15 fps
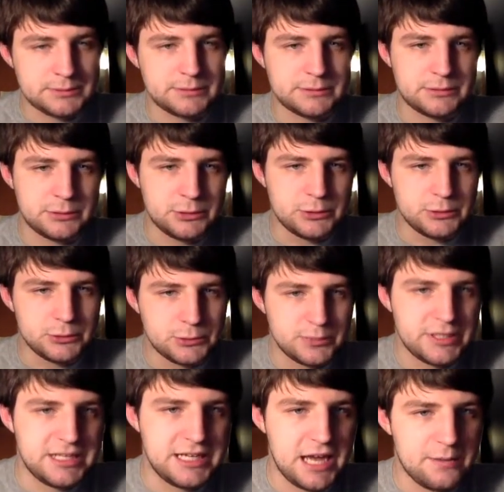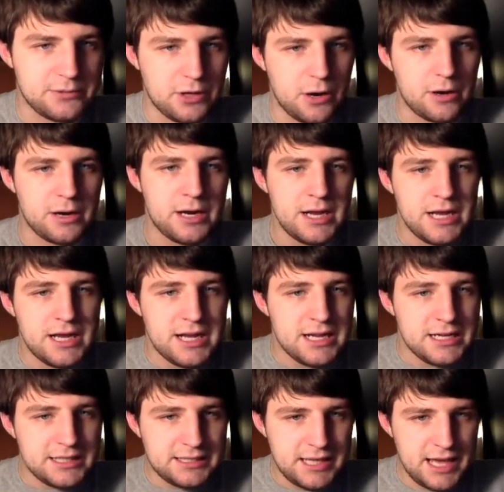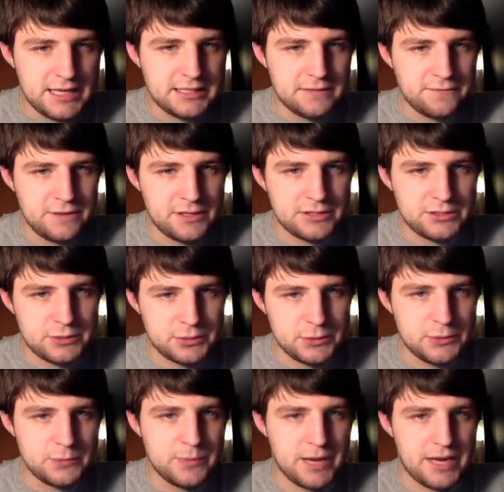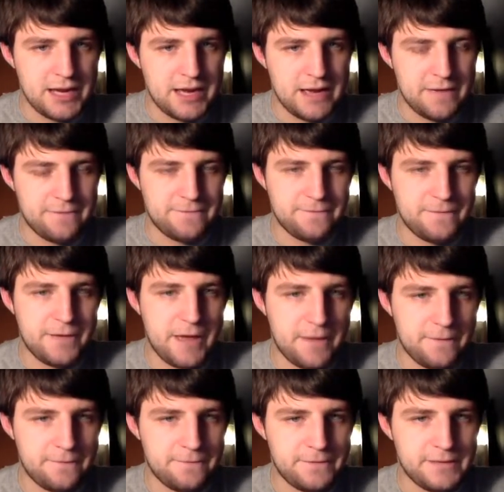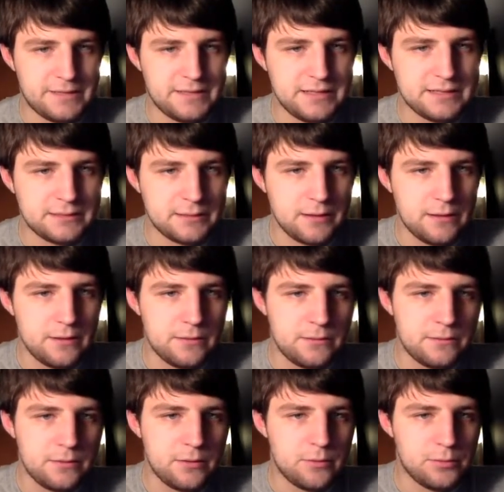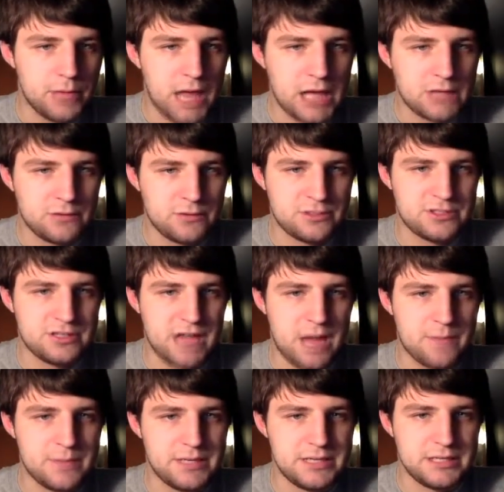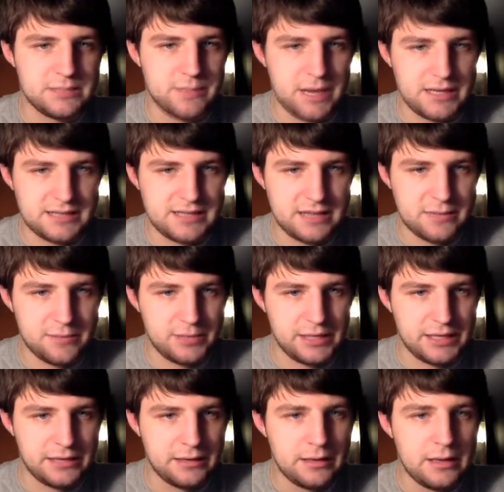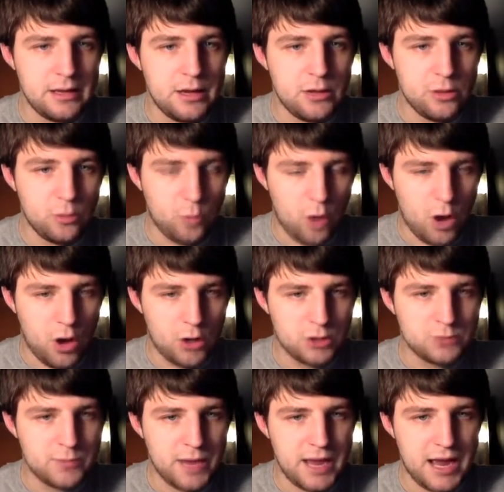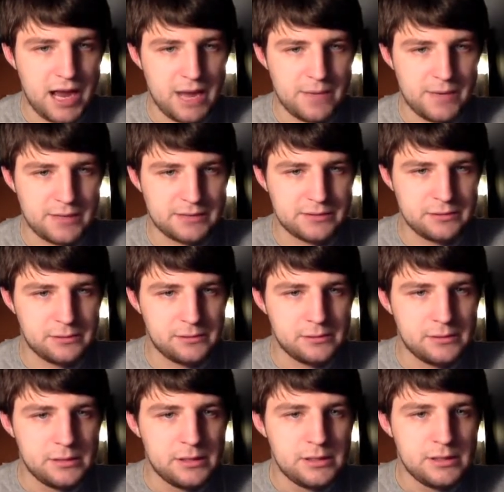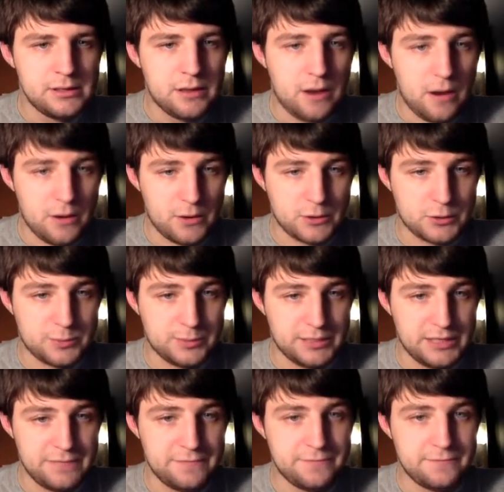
the new mini games are Cake Defense 2 by F- FV Disco, Blocks vs. Zombies by Seth Bling, the Walls by Hypixel, Autospleef,